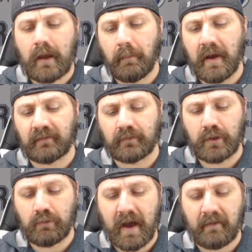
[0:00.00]
basically
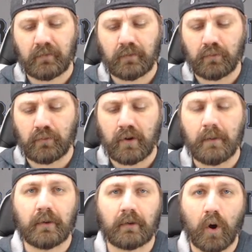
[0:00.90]
you have to
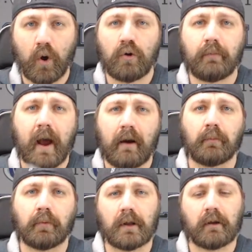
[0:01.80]
crimp your own power
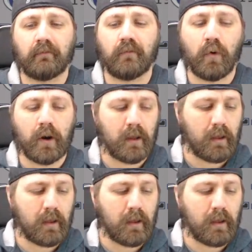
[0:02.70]
plug for it.